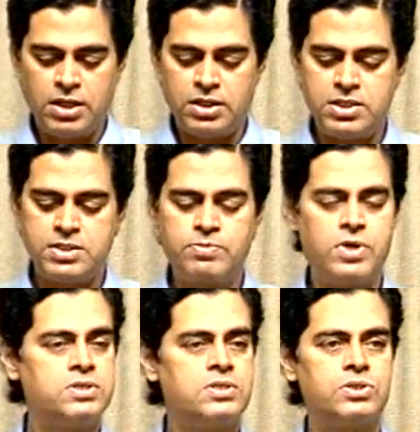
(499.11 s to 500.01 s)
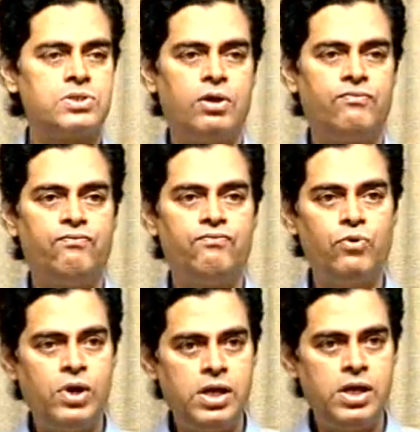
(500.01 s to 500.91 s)
this process is called
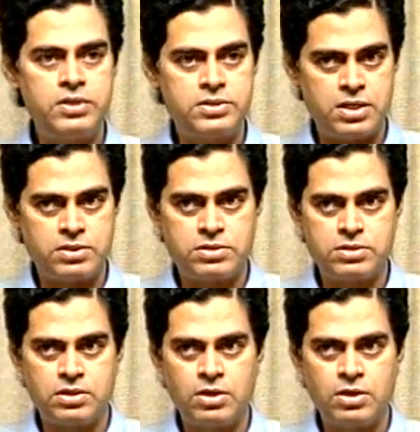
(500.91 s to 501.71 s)
fully recessed